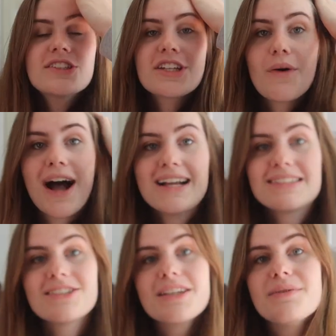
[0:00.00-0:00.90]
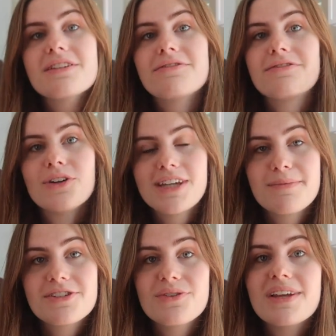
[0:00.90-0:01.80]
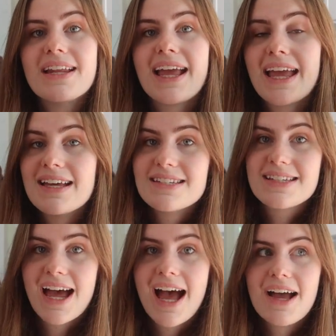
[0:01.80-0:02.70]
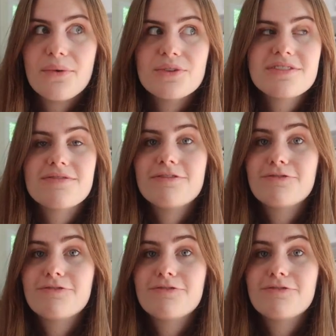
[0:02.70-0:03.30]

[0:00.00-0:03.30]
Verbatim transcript: so I essentially was a full-time student and I was